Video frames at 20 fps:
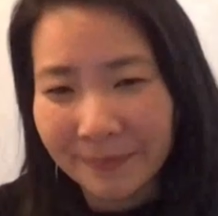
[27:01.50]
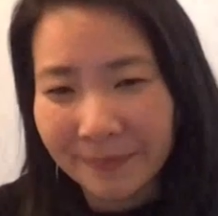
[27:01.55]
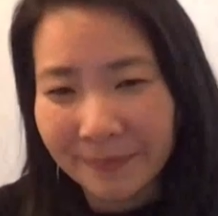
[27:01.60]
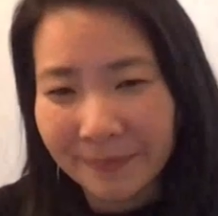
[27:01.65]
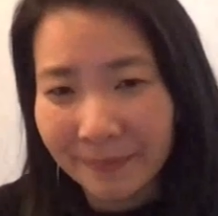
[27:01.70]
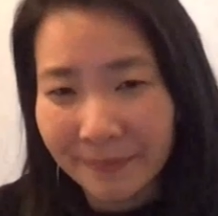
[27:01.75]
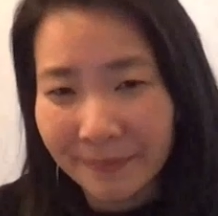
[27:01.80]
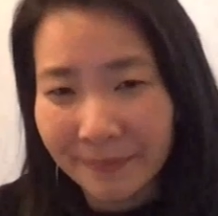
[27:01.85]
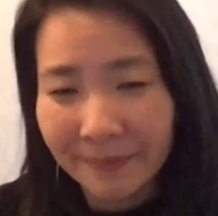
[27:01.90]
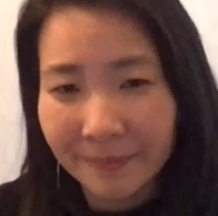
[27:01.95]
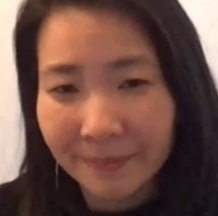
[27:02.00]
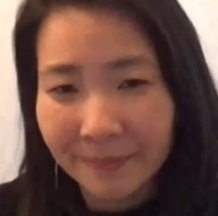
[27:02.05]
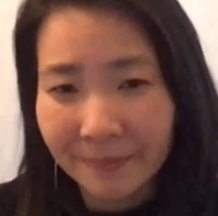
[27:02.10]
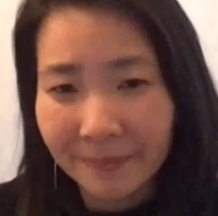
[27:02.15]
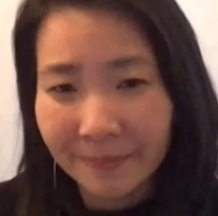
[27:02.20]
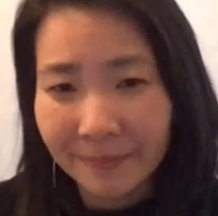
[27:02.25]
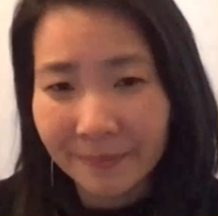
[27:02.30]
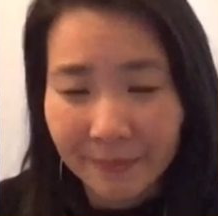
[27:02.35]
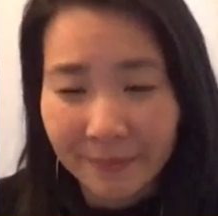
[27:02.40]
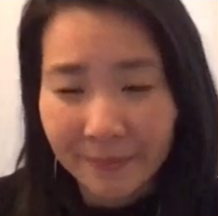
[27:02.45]

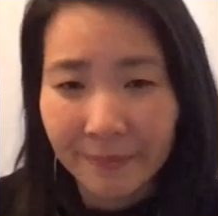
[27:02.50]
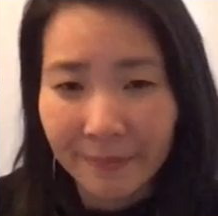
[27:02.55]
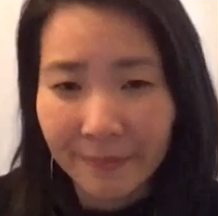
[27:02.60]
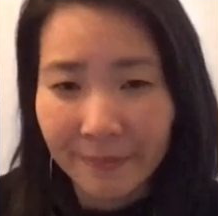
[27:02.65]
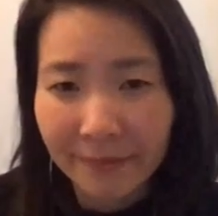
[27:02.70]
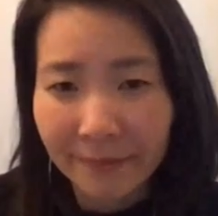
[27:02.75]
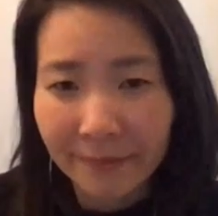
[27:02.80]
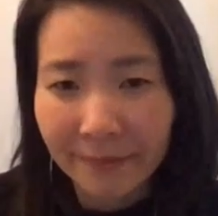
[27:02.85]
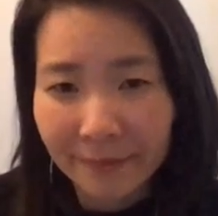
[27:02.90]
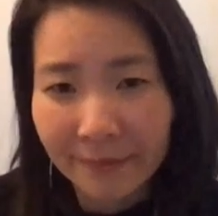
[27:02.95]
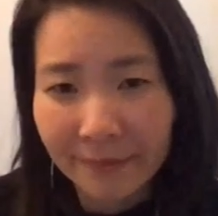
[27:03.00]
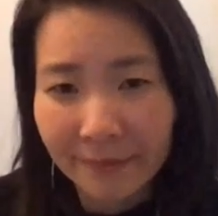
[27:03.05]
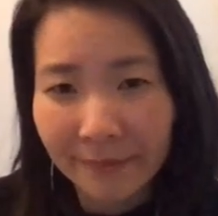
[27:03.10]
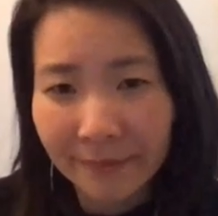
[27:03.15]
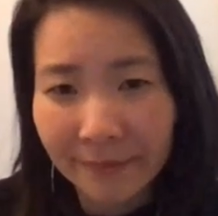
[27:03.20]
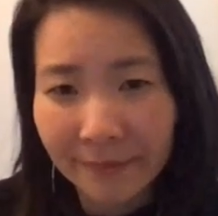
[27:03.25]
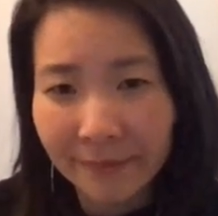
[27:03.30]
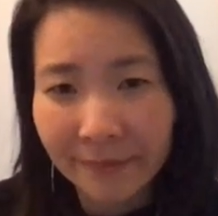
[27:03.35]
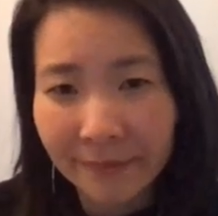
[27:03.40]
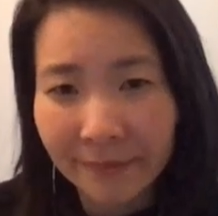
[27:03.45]

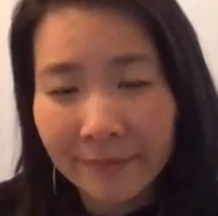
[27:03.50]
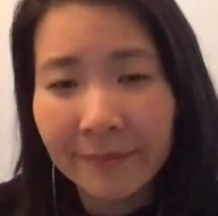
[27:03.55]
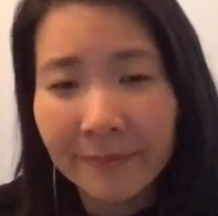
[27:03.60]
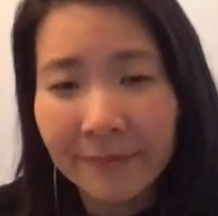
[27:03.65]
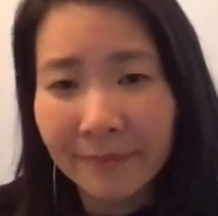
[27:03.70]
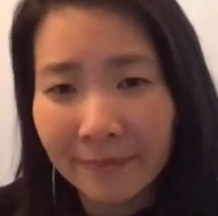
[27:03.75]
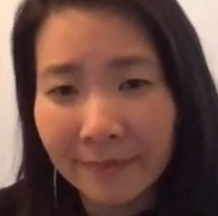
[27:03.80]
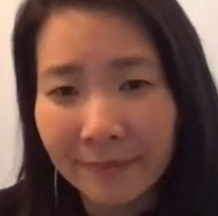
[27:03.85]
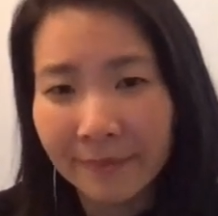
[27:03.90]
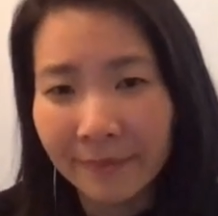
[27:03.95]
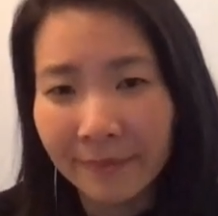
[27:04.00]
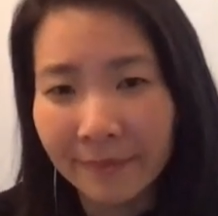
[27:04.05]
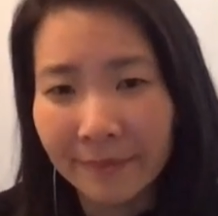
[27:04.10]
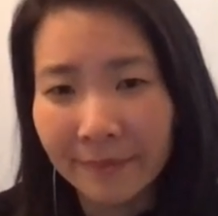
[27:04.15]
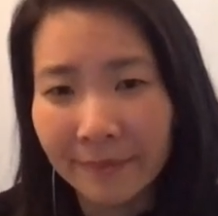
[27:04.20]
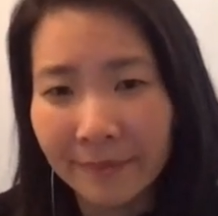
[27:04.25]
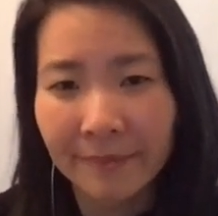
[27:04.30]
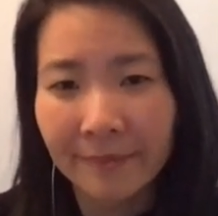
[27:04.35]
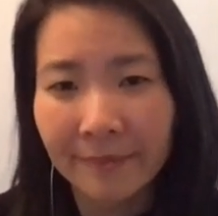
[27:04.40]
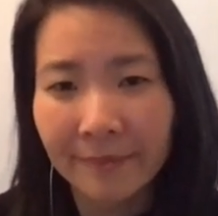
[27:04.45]

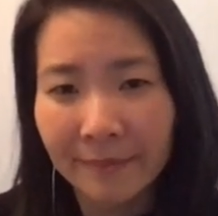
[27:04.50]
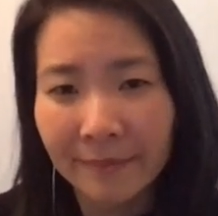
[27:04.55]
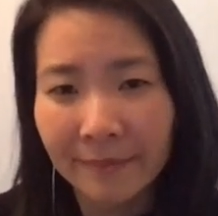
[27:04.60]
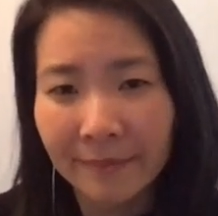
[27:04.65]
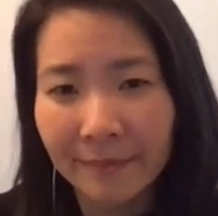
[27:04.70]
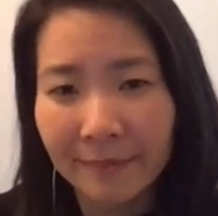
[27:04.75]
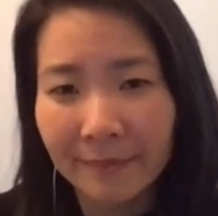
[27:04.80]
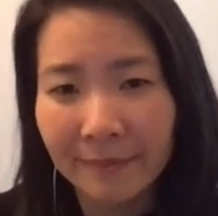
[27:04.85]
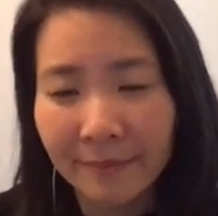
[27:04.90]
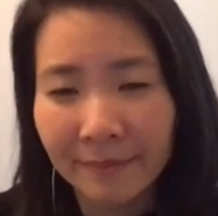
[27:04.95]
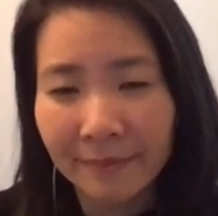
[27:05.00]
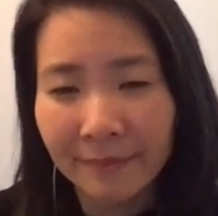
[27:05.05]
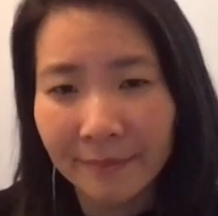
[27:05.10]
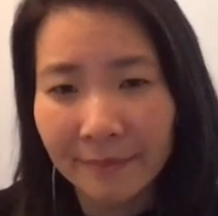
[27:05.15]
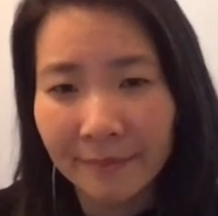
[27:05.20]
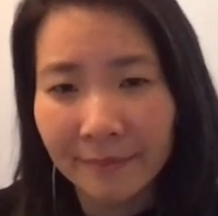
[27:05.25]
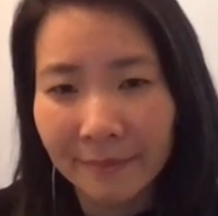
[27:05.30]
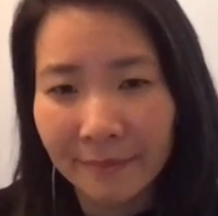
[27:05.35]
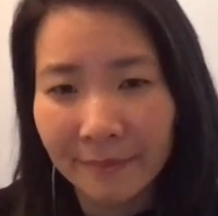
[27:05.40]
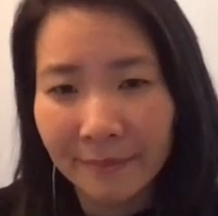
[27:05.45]

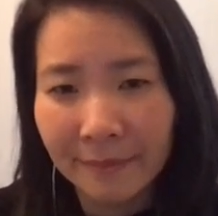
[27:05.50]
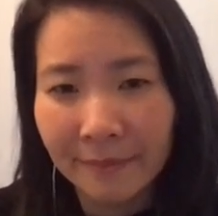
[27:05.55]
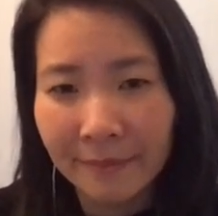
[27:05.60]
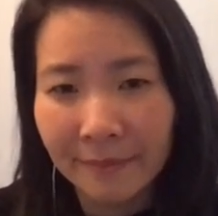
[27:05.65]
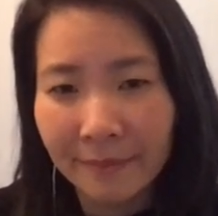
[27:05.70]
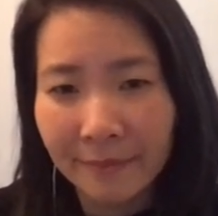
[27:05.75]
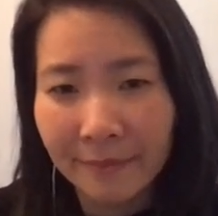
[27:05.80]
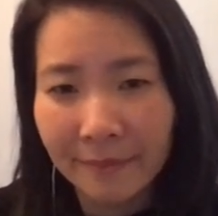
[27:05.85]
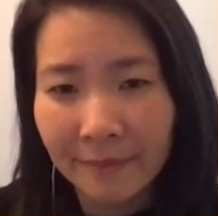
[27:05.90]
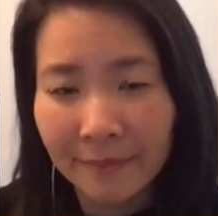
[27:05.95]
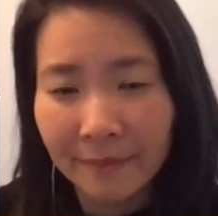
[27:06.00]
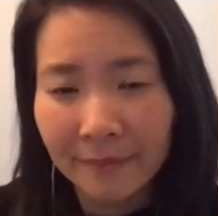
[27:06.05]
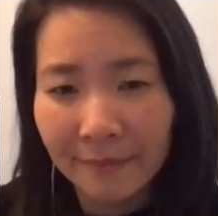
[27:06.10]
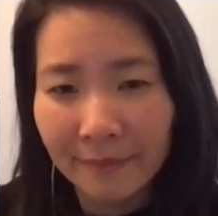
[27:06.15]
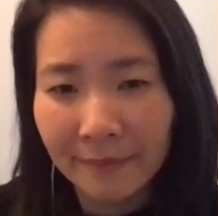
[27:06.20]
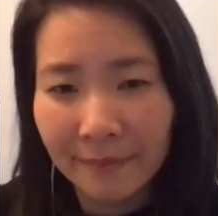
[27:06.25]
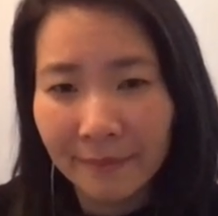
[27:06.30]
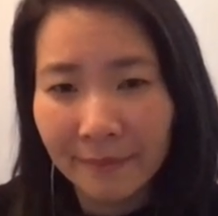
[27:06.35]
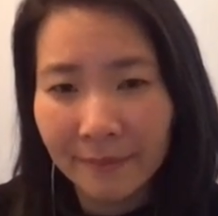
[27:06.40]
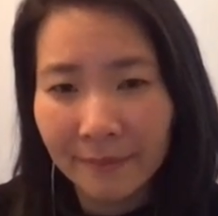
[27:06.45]

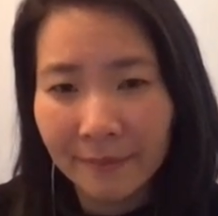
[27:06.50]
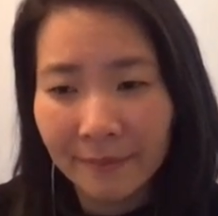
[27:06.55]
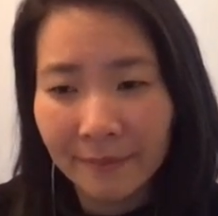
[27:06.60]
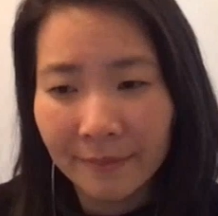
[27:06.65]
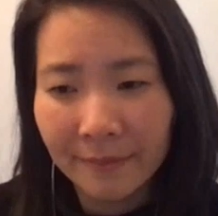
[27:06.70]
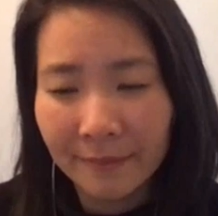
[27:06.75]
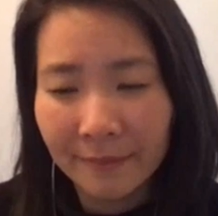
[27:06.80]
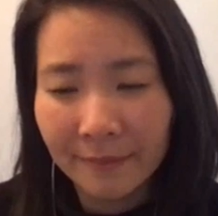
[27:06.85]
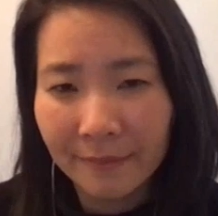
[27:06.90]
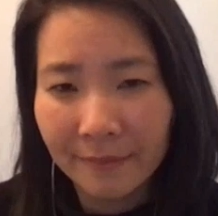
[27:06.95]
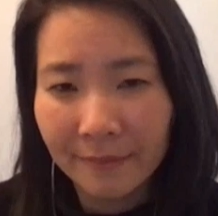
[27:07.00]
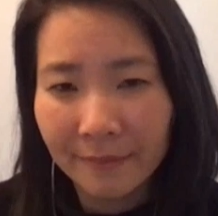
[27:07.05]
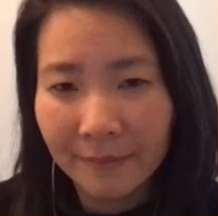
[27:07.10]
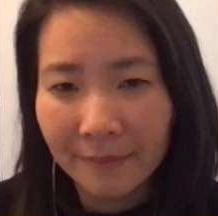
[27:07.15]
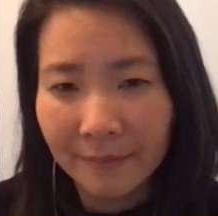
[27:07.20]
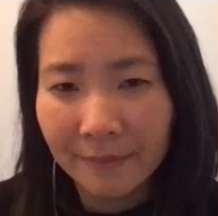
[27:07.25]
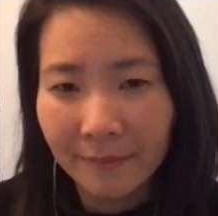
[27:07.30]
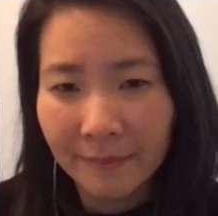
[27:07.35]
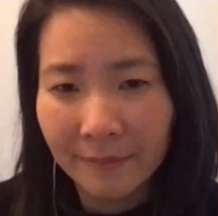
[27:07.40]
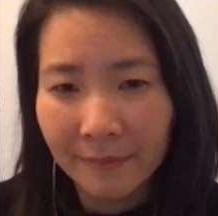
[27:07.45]

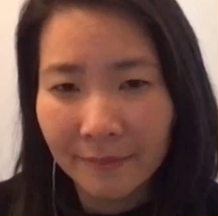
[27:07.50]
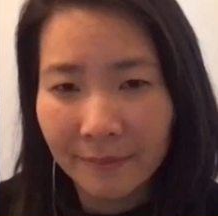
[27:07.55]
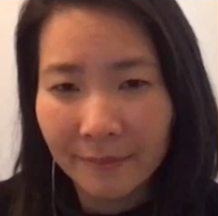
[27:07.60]
No words are spoken by the person on screen.